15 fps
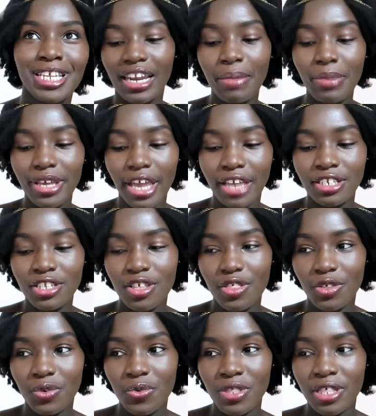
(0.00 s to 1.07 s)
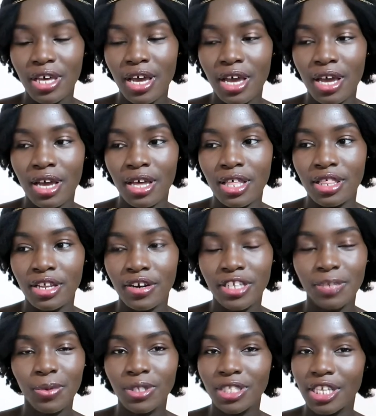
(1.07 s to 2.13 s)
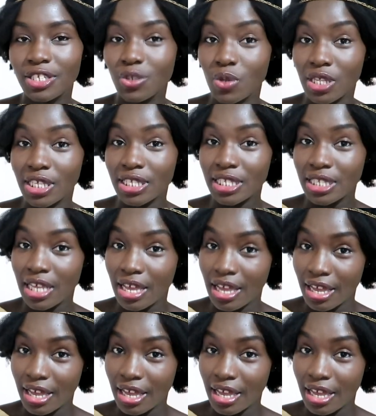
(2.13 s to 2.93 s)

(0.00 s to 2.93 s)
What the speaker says: Let me get through the responses to this